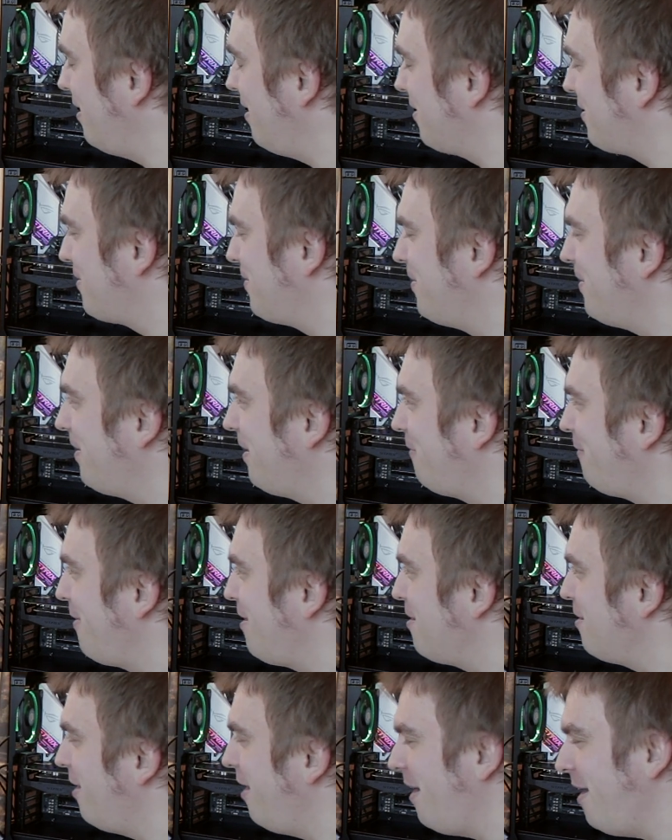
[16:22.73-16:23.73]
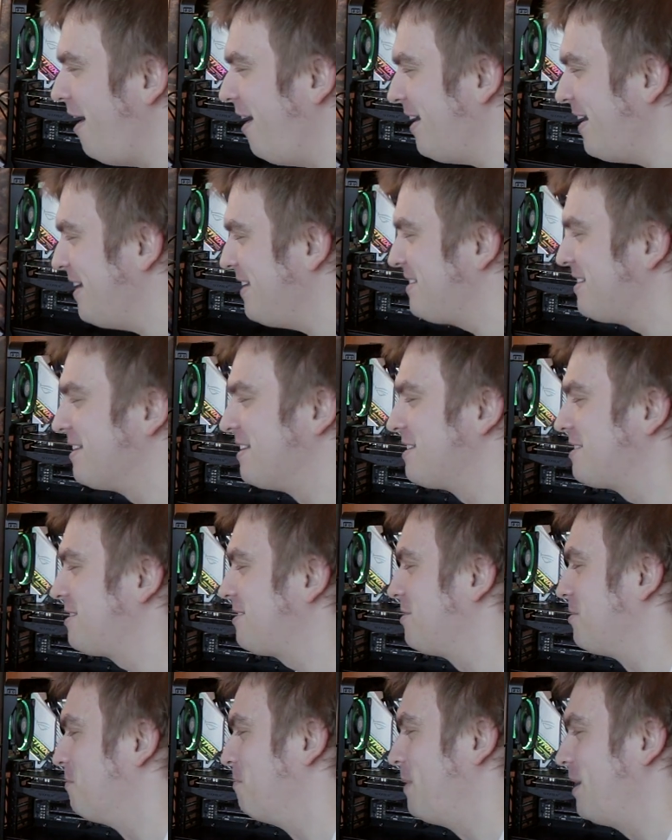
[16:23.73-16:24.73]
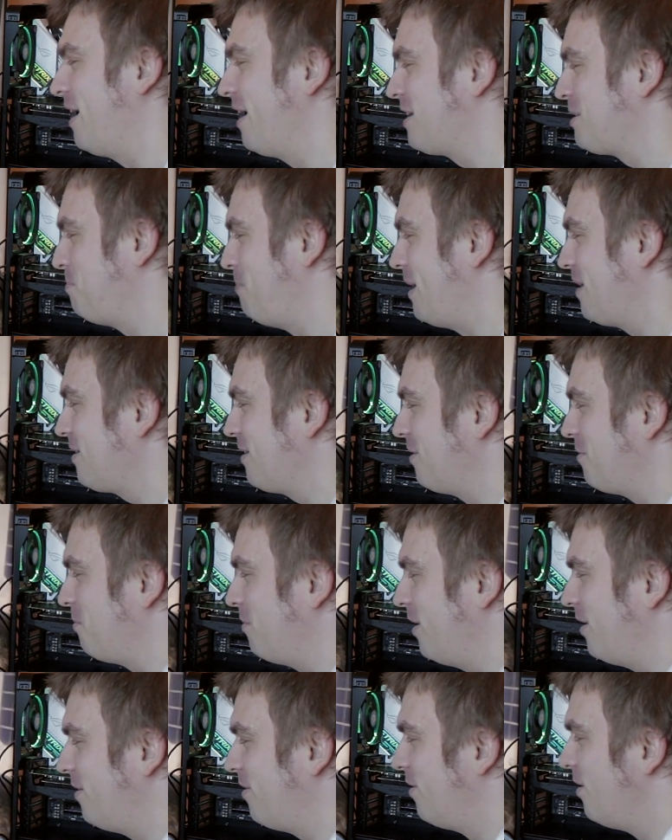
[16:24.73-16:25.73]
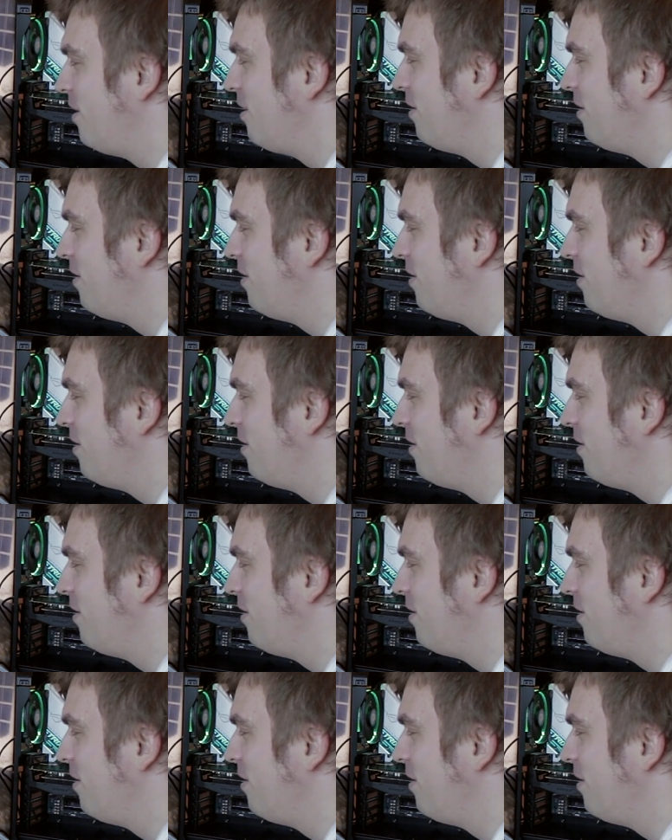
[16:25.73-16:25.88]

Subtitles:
yeah, 30 frames, I guess it's to be expected, right?